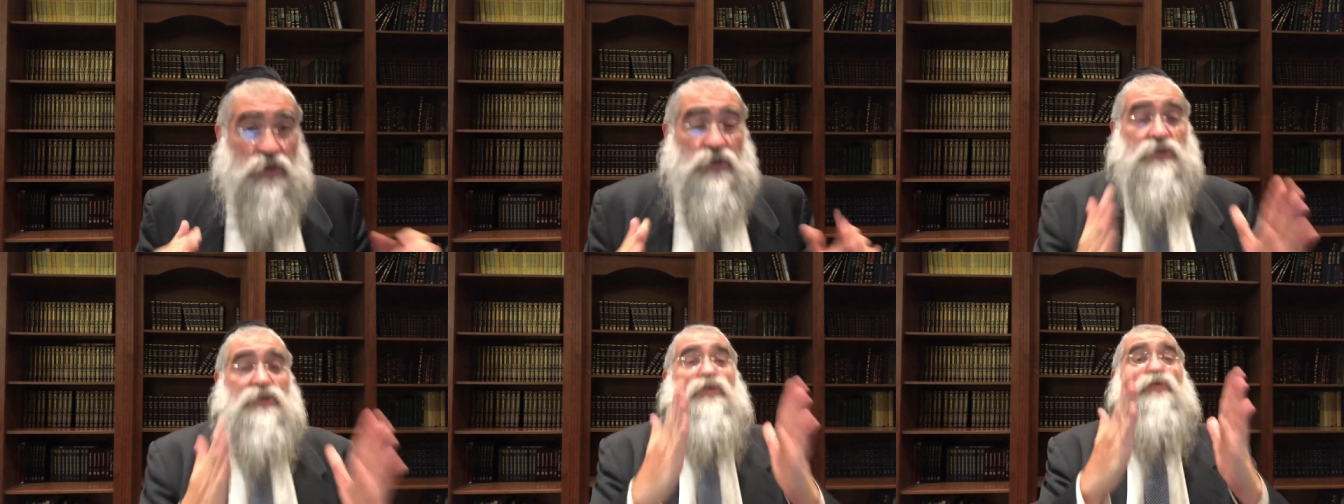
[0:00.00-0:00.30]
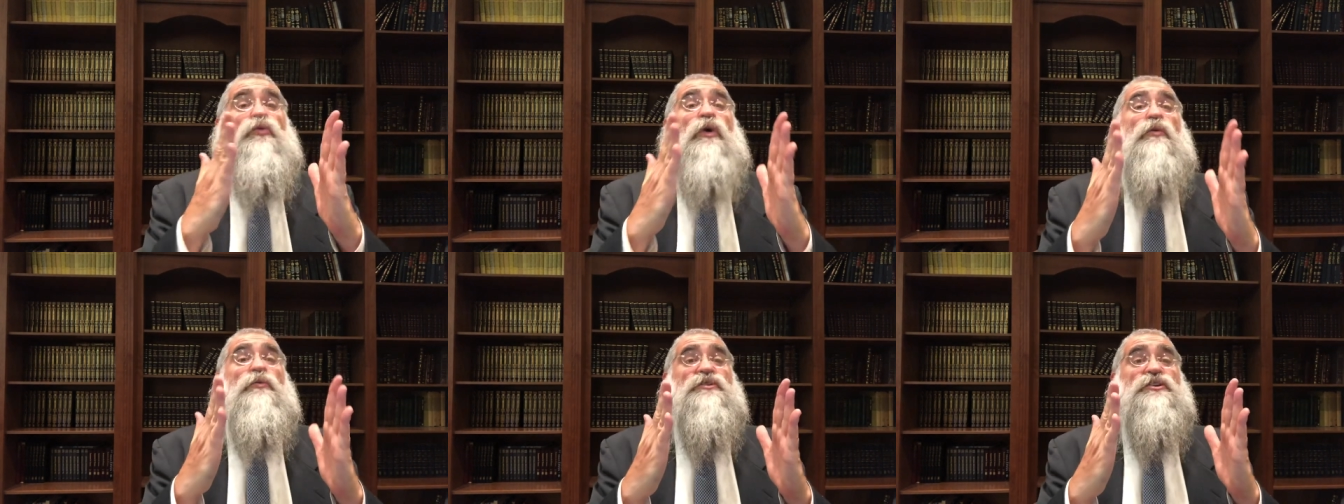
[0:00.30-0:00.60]
You're
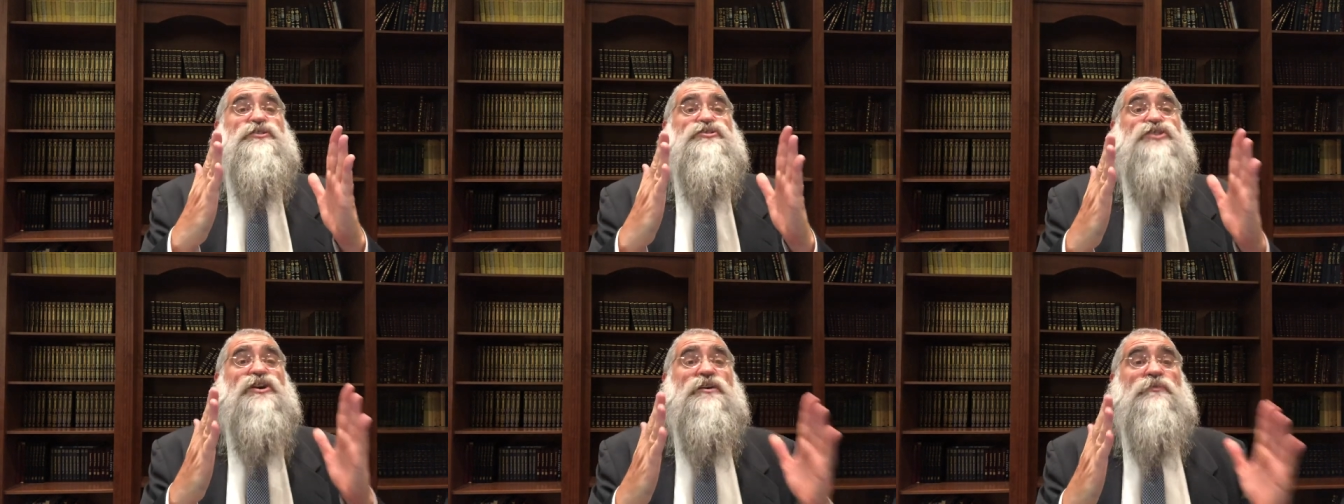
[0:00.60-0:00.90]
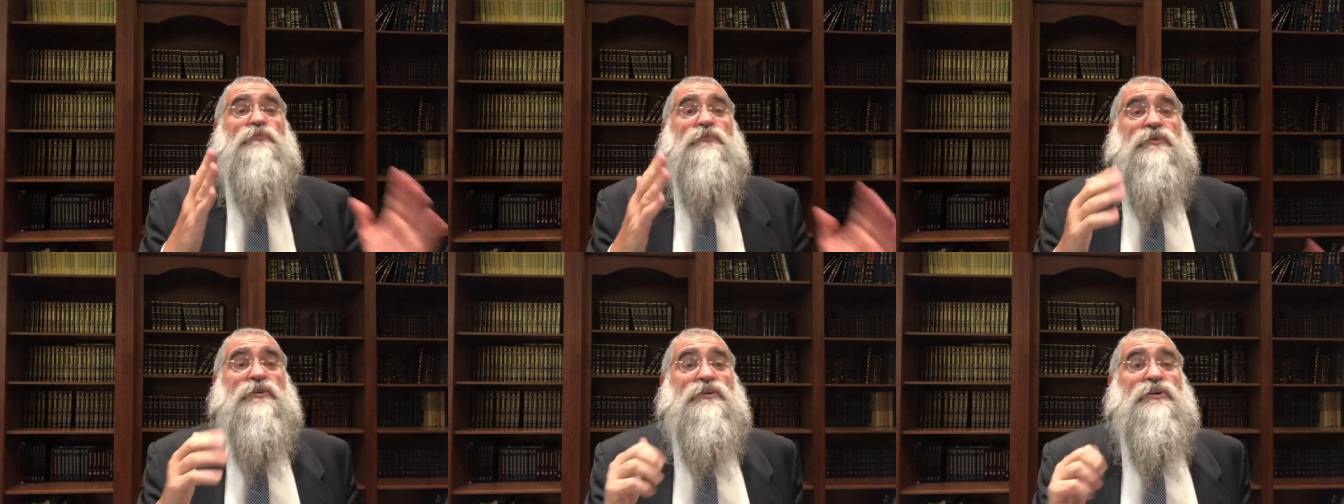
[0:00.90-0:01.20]
one with
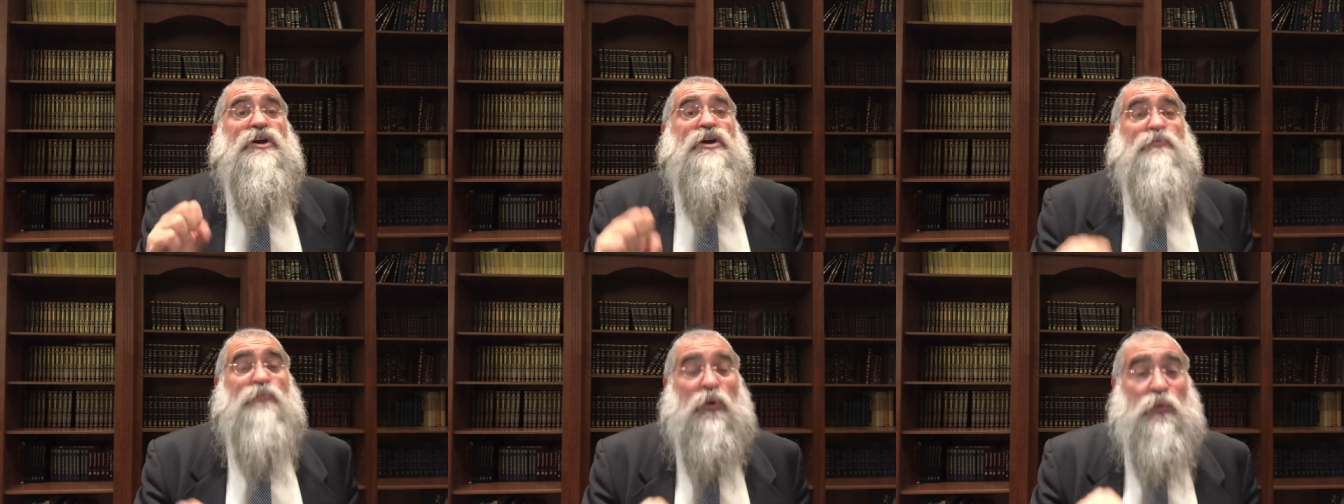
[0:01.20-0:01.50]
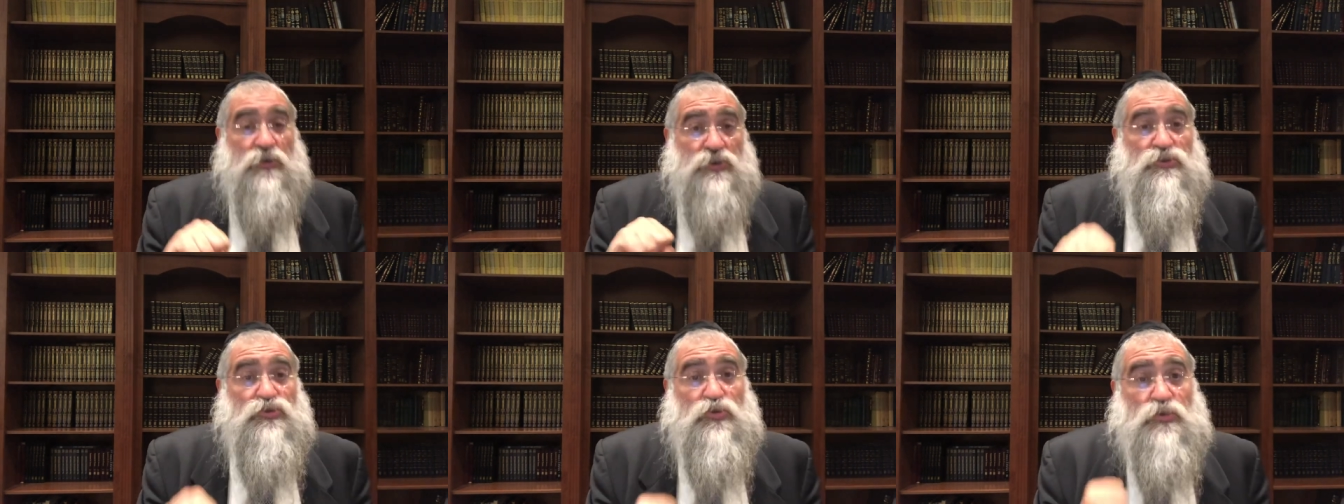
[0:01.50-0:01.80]
Hashem. But
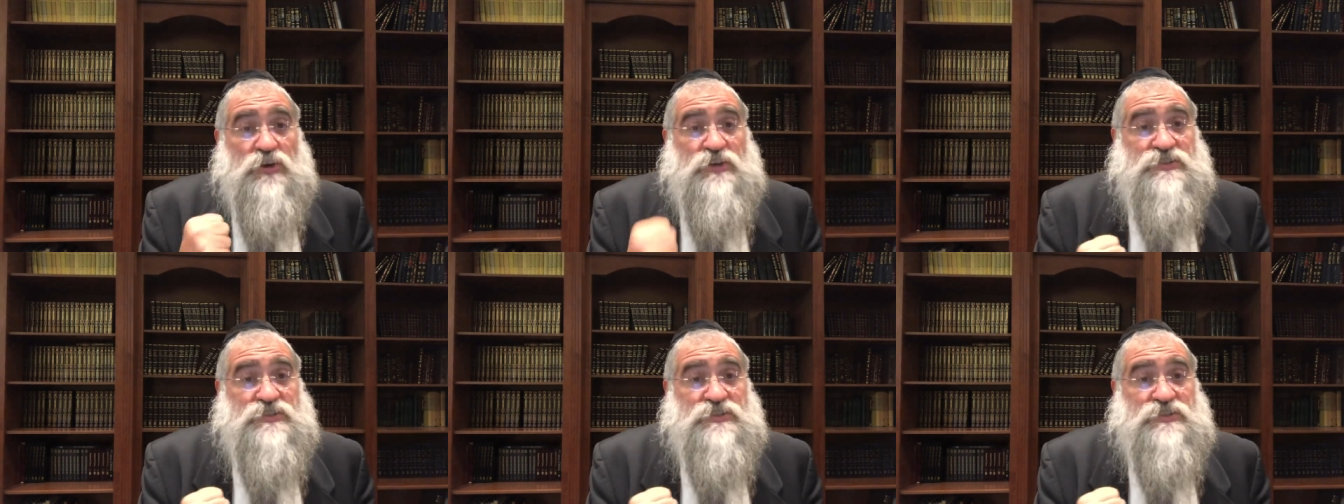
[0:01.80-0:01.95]
when you